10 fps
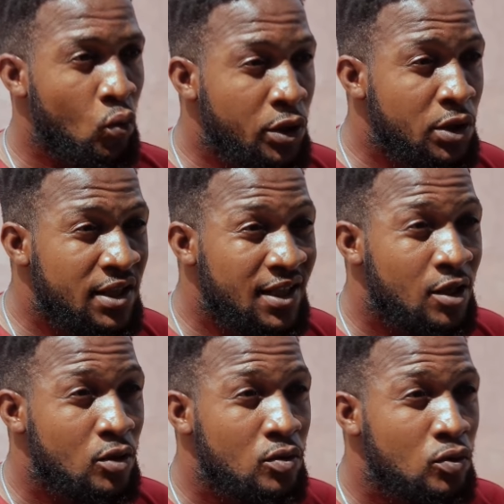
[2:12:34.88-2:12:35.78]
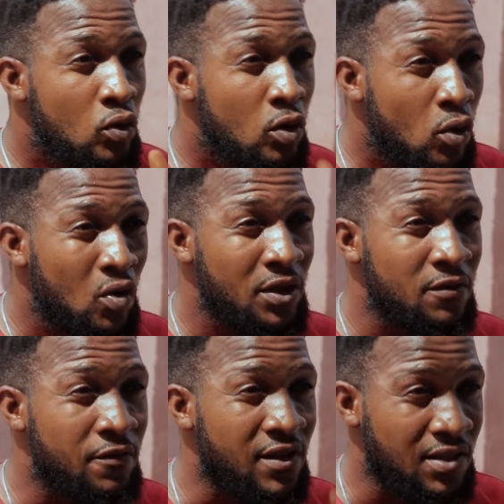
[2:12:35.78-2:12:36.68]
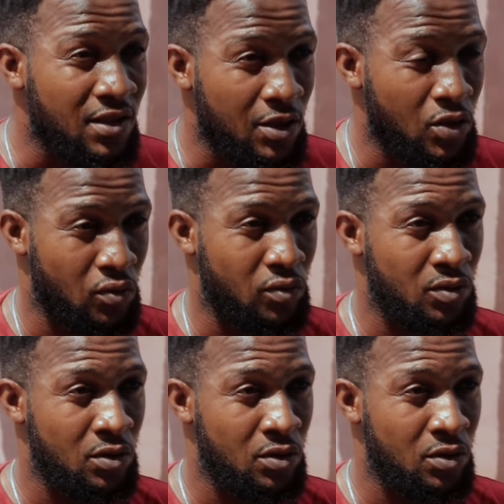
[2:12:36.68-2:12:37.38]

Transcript: We need a thorough investigation